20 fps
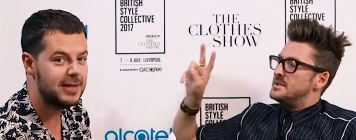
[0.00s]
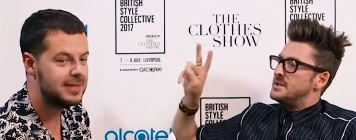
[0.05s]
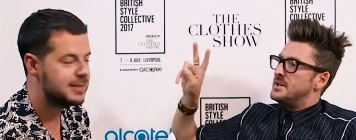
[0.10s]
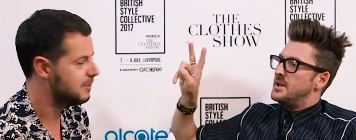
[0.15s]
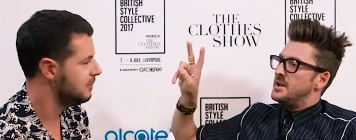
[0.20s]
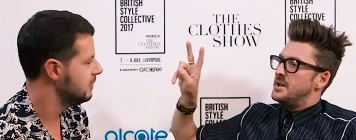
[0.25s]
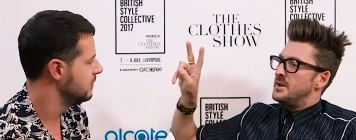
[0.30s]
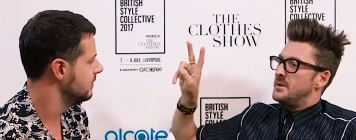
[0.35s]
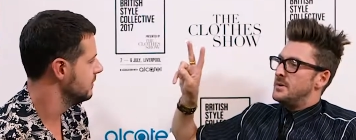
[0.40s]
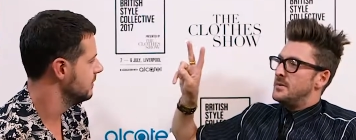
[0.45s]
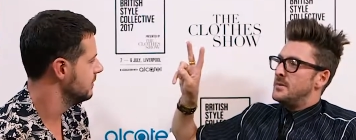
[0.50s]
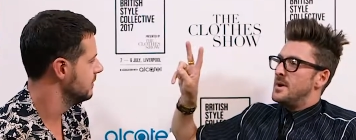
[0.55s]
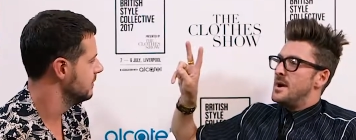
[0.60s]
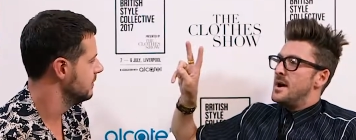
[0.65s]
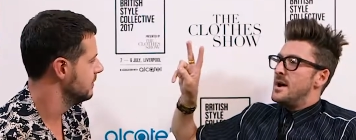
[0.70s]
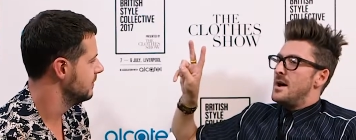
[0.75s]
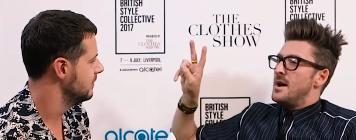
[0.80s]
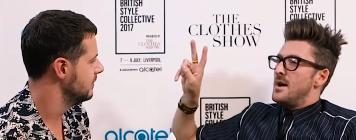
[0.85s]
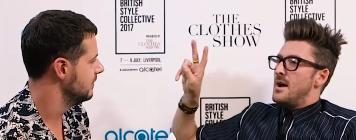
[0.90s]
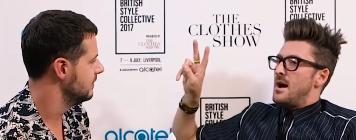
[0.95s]
Speaker 1: Great. two,
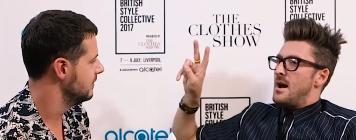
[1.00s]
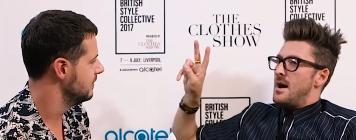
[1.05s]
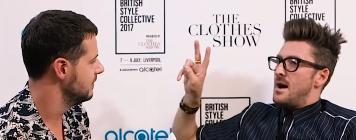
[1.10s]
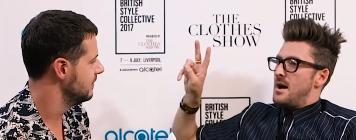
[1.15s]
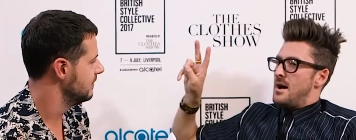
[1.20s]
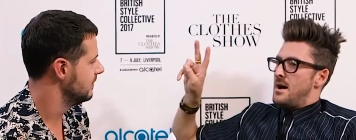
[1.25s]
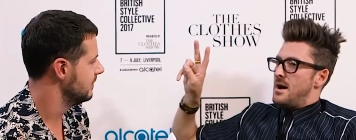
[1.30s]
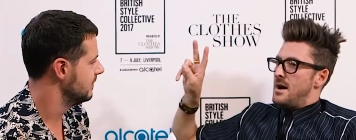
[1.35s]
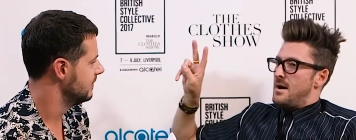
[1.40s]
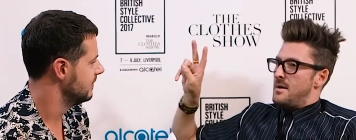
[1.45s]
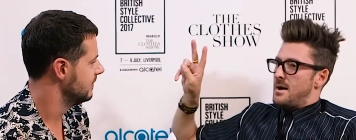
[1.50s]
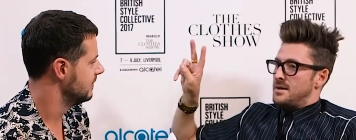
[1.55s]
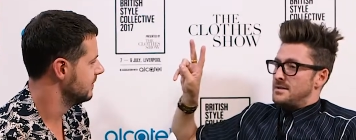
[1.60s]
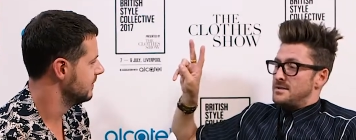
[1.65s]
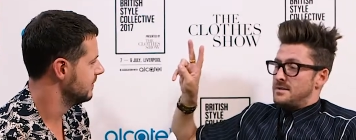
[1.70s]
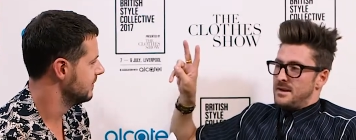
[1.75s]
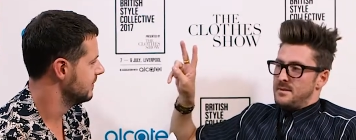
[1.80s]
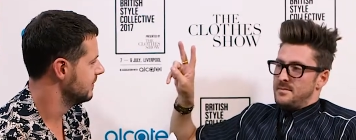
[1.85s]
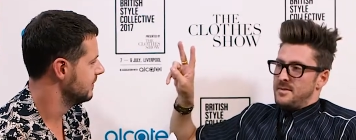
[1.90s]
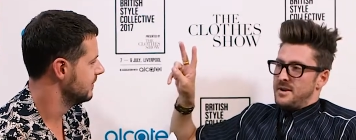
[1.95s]
uh, I
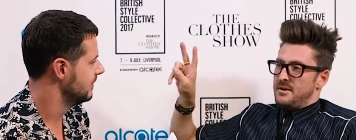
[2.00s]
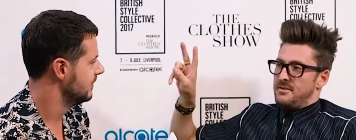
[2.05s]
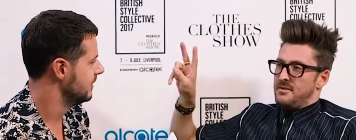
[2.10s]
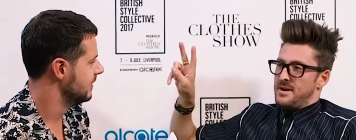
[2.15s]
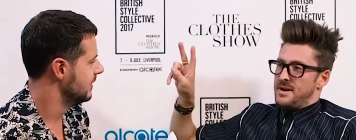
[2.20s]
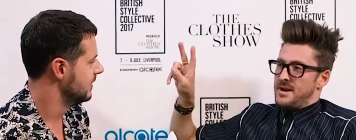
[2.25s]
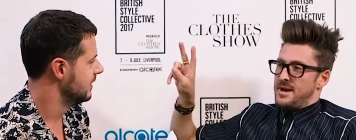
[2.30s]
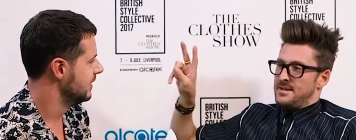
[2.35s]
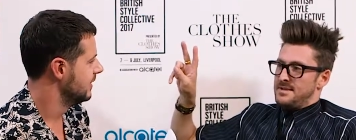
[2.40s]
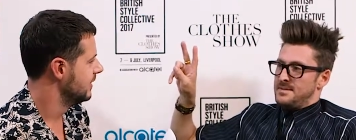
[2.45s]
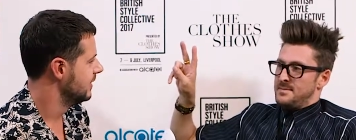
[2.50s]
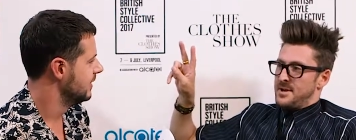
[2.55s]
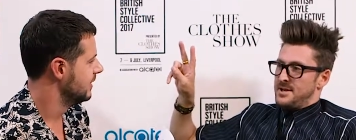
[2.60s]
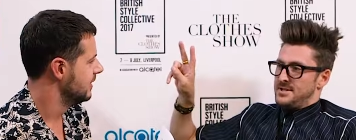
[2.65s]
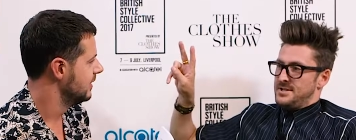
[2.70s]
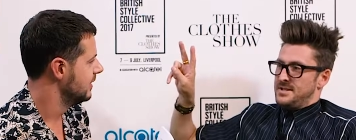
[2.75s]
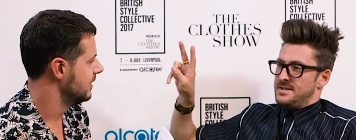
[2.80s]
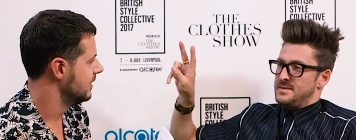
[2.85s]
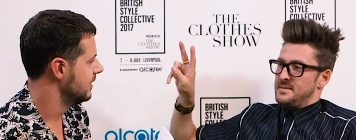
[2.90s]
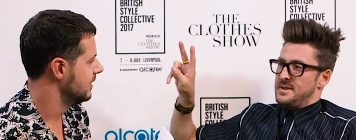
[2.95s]
started my career at
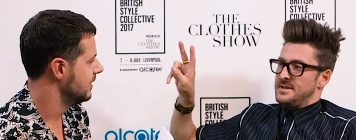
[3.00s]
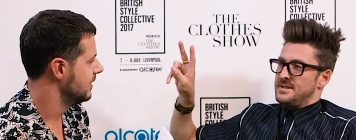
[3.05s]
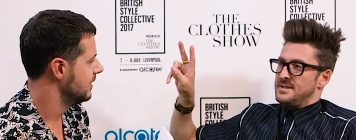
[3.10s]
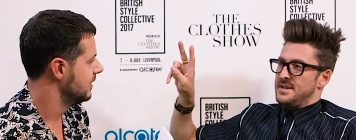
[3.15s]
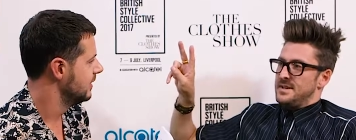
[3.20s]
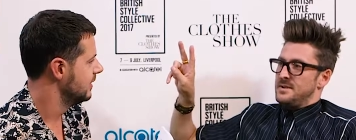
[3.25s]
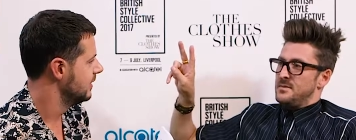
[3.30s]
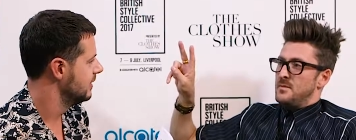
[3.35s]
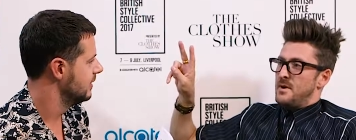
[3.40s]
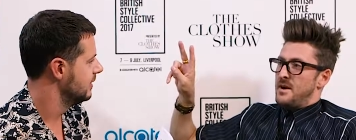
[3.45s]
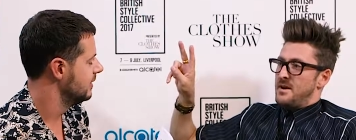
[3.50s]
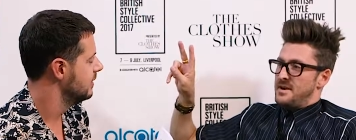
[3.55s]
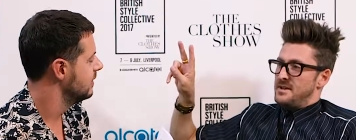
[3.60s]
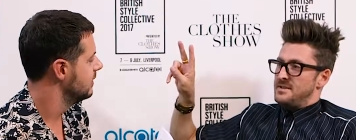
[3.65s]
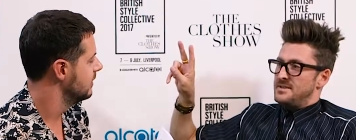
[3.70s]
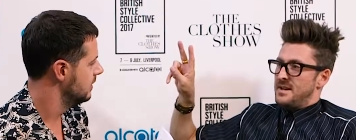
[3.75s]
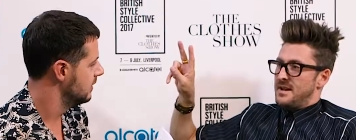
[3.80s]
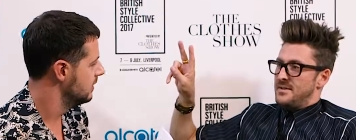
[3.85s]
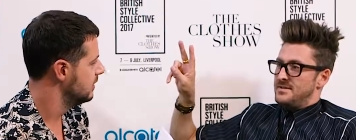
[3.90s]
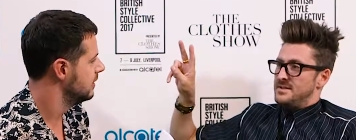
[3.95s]
Smash Hits magazine, where I
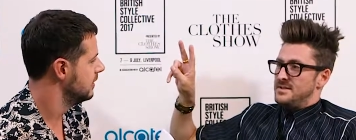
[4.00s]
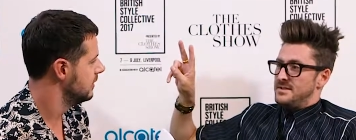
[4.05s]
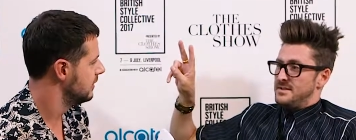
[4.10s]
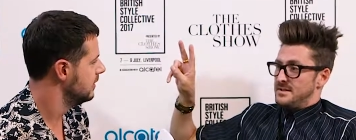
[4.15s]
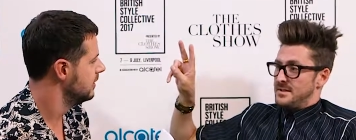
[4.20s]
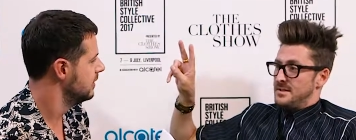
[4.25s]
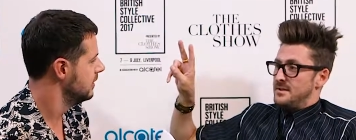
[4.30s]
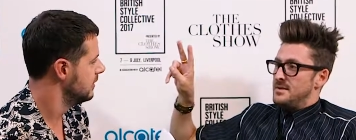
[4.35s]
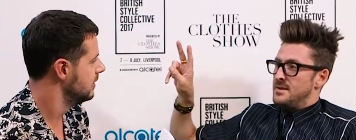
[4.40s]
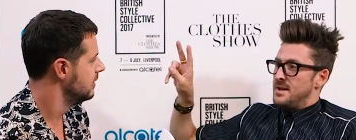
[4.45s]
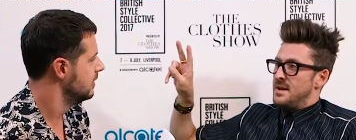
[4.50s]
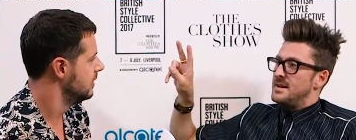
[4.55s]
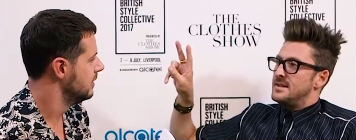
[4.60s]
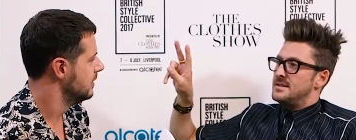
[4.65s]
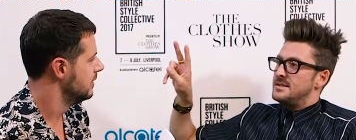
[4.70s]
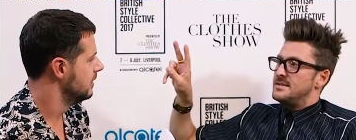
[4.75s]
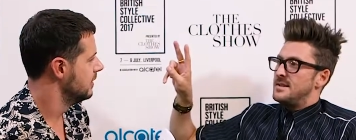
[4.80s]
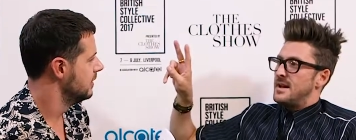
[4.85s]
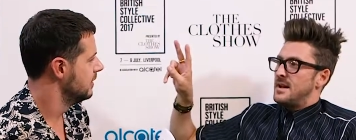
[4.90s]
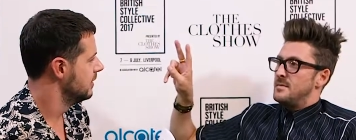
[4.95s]
used to have to do
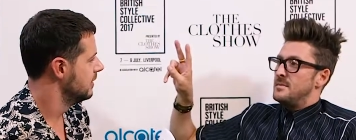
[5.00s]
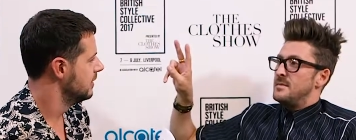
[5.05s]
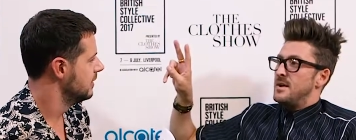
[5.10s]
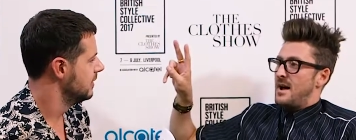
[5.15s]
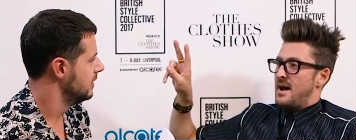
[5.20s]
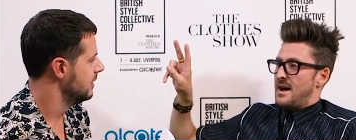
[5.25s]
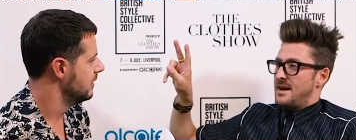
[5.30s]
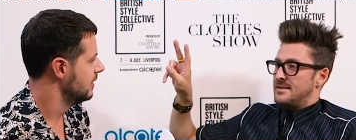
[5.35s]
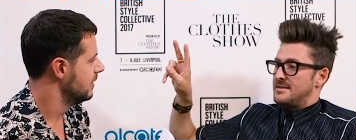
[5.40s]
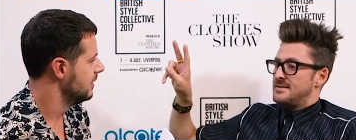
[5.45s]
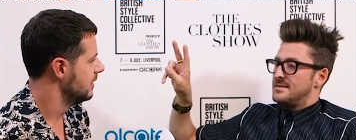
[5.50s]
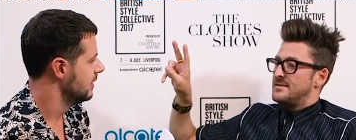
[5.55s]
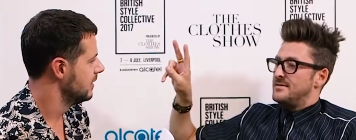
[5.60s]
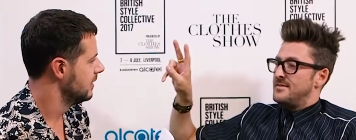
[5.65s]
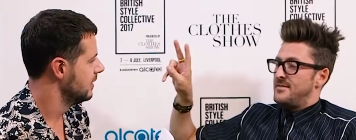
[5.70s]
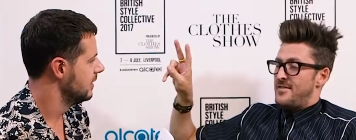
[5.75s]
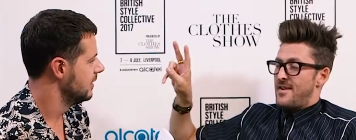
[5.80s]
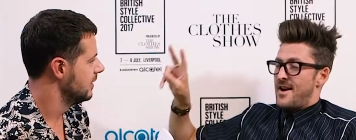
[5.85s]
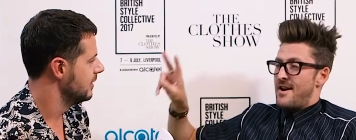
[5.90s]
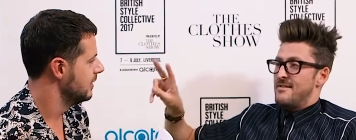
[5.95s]
this and ask
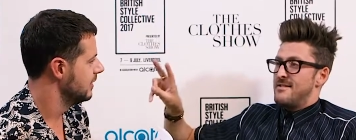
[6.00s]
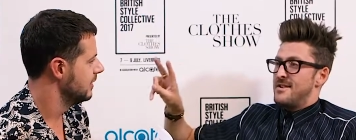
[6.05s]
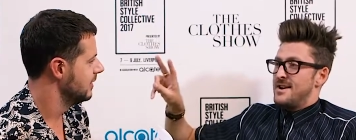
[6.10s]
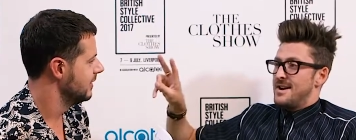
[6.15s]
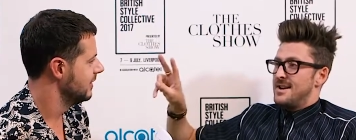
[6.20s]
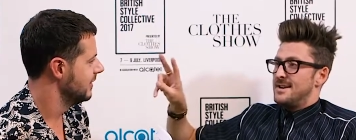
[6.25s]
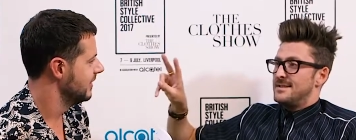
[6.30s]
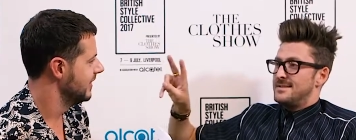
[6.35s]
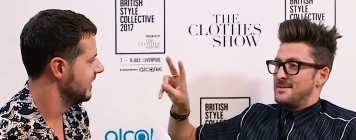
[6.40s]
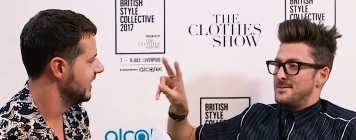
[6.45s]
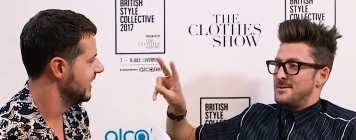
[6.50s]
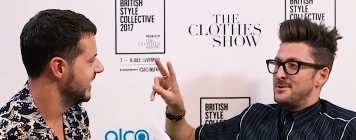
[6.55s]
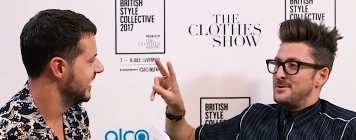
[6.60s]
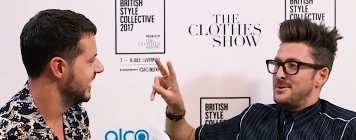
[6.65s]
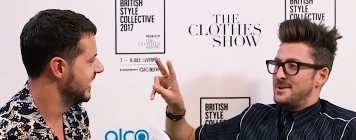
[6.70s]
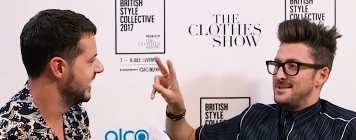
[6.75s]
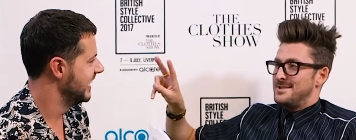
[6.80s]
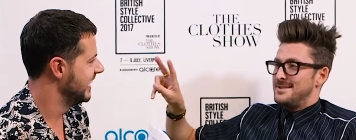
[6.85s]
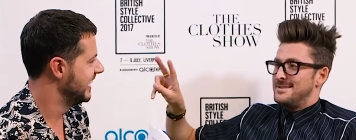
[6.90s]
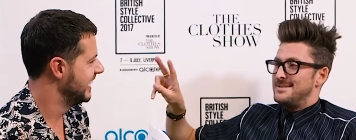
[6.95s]
very similar
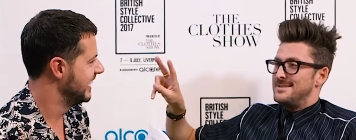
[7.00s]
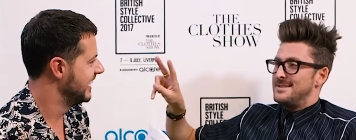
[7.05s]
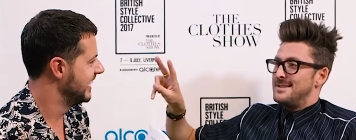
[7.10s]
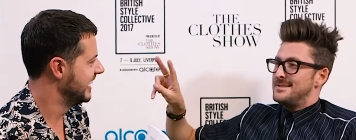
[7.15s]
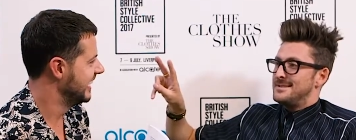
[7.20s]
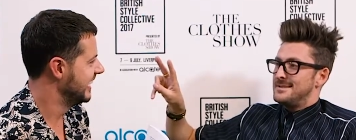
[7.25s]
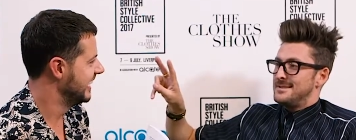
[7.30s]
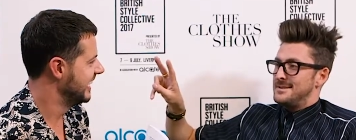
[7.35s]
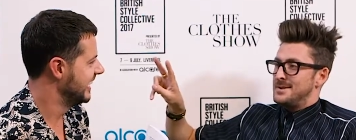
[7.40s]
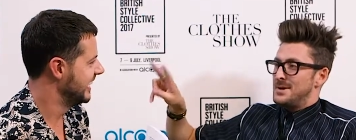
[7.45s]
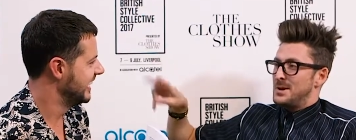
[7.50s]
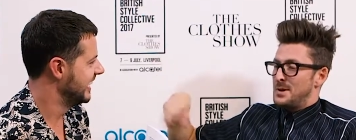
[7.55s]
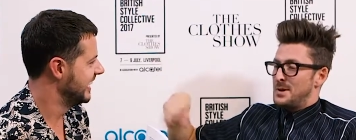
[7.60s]
questions to